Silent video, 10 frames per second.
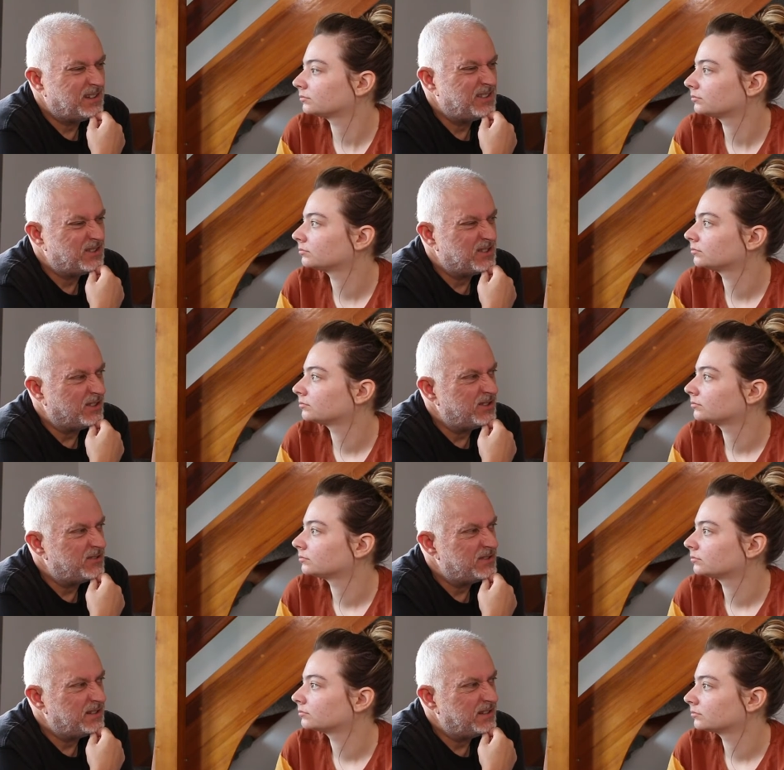Speaker 1: it's just
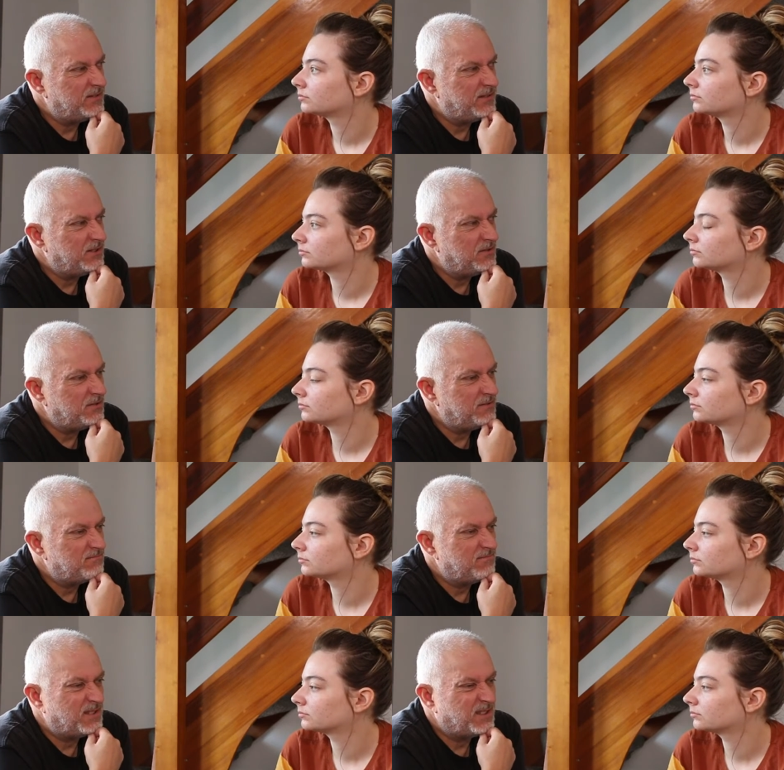nice, isn't it? You feel
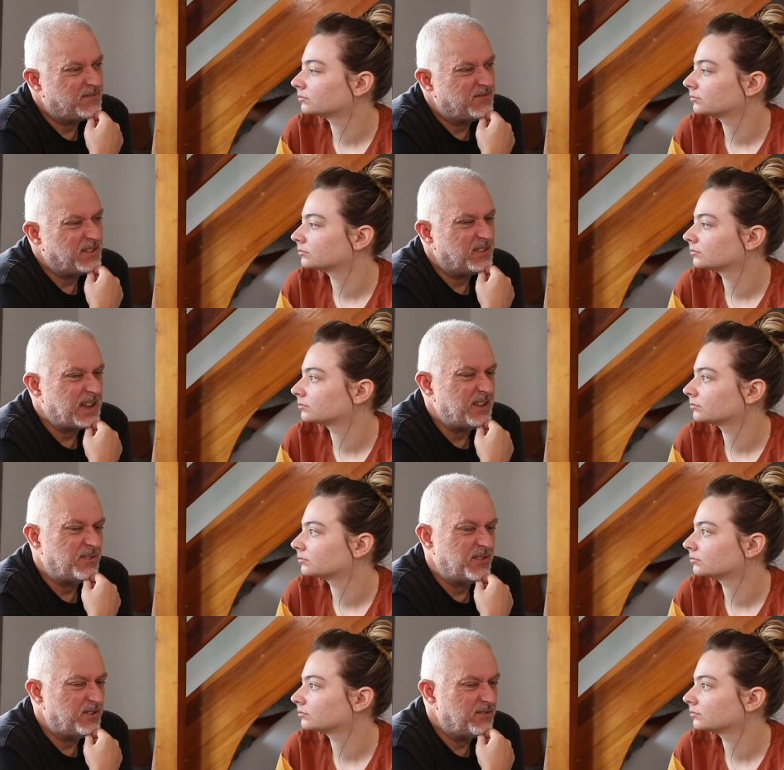mm felt
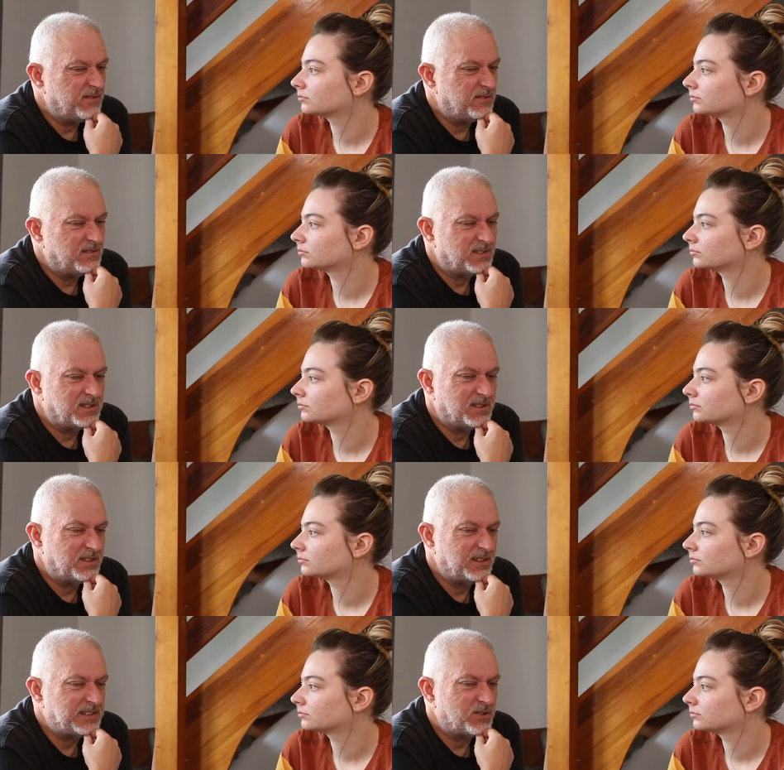healthier and
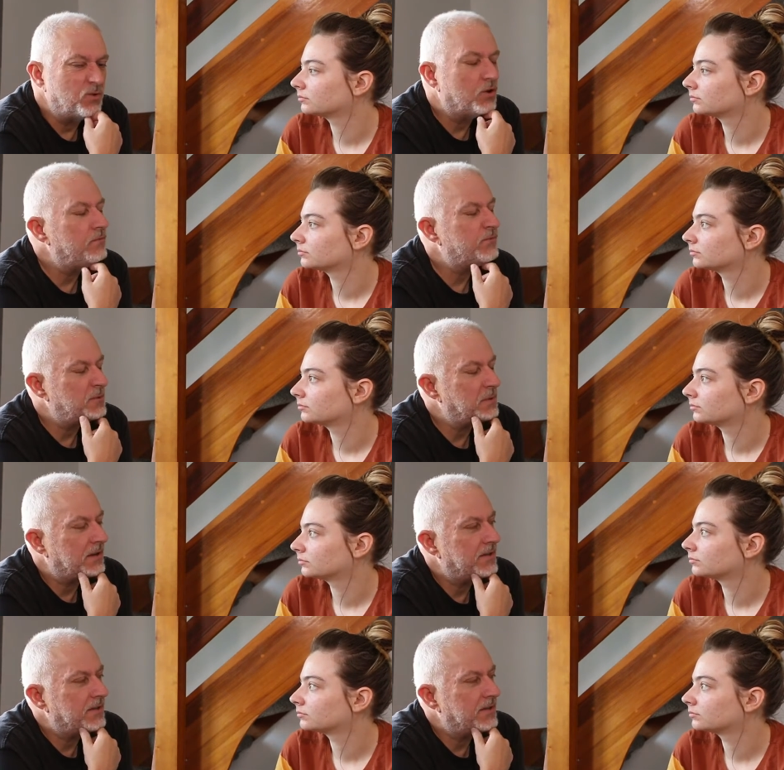uh, less uncomfortable.